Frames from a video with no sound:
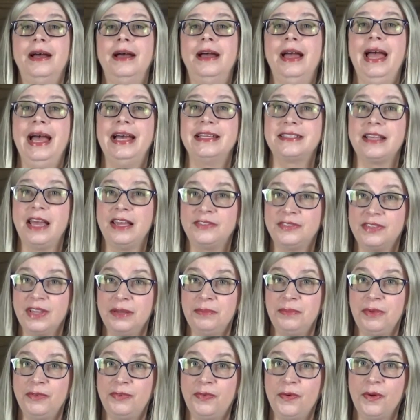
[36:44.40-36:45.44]
As I've
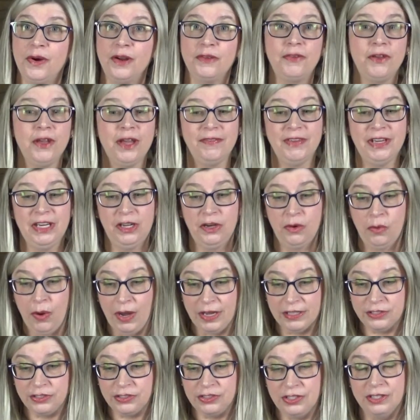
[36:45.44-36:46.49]
said before, if you have any
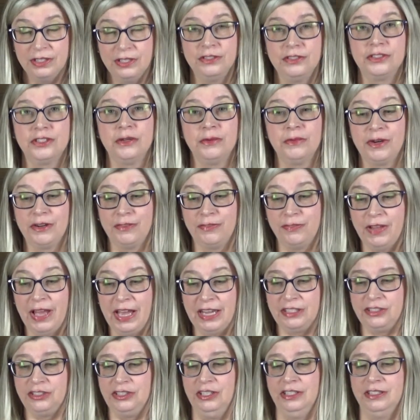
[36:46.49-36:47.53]
questions or
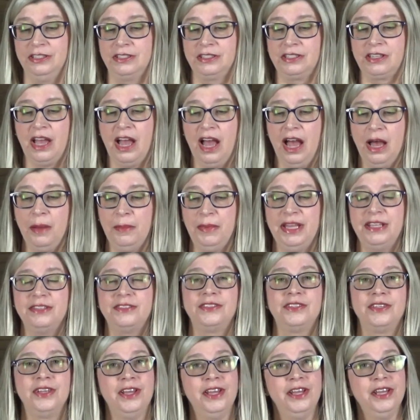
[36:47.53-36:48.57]
reflections,
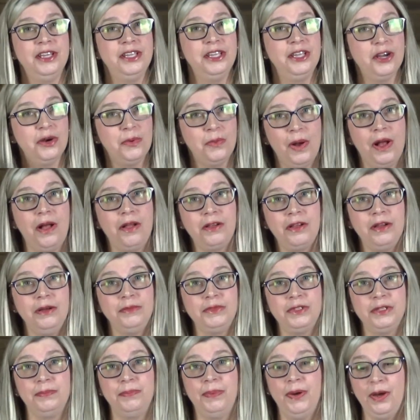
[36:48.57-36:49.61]
comments, you're welcome
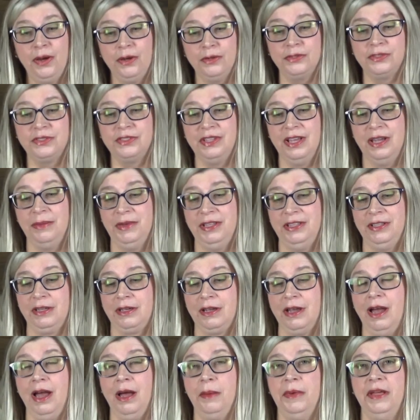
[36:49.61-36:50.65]
to post them in the
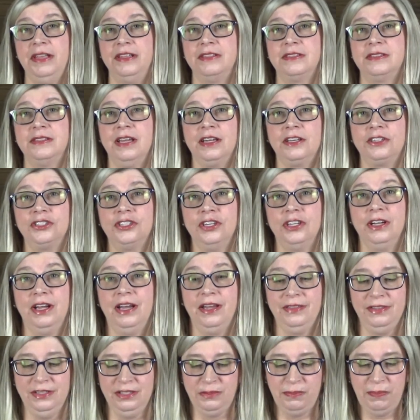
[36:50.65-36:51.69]
comments section
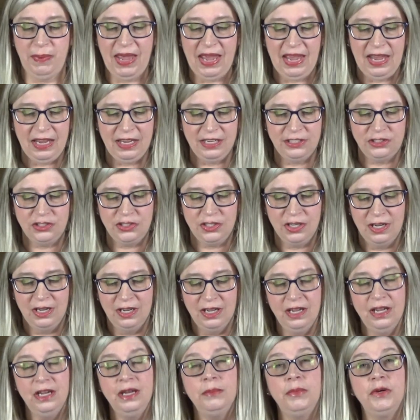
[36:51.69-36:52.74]
on this page,
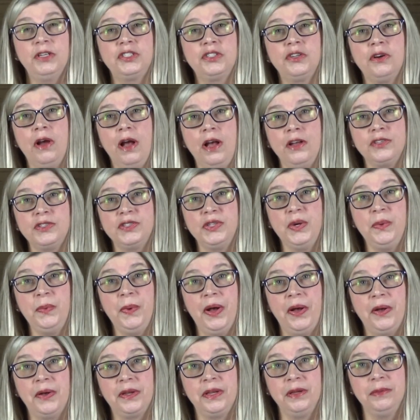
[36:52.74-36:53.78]
but you're also
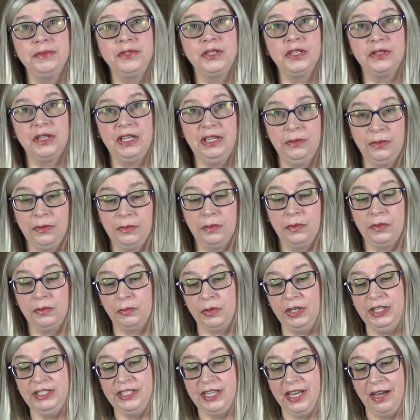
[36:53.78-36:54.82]
welcome to
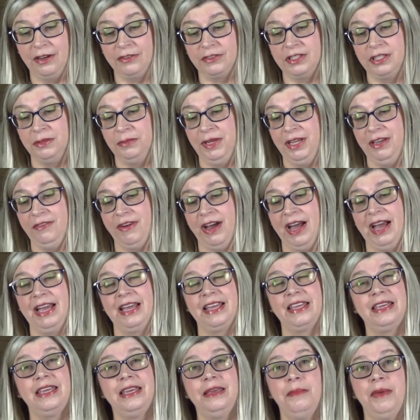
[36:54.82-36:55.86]
reach out to me
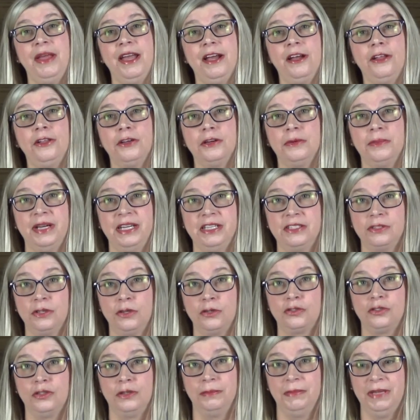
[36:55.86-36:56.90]
via email or my
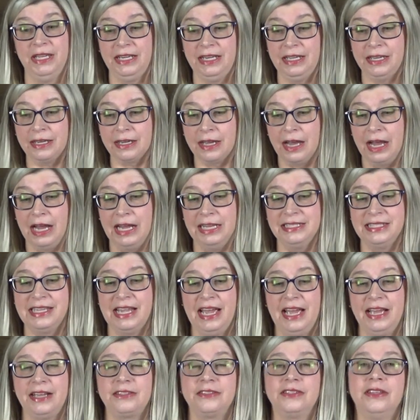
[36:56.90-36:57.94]
social media
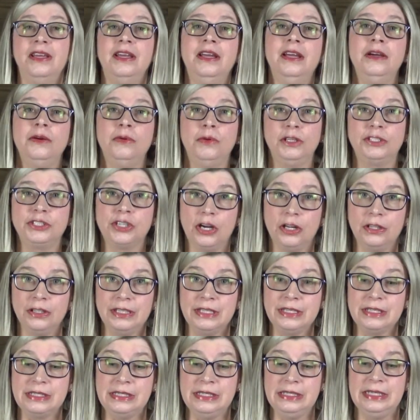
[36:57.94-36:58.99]
contacts, which are
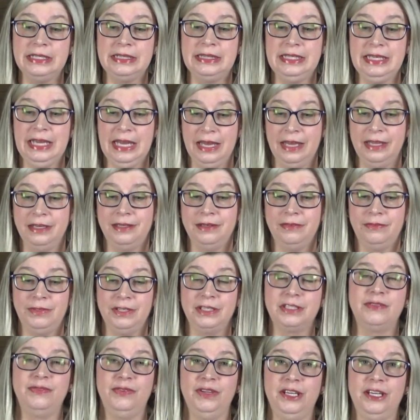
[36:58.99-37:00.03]
listed at the end of
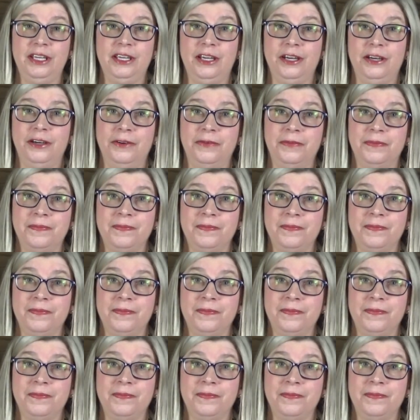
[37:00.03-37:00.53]
this video.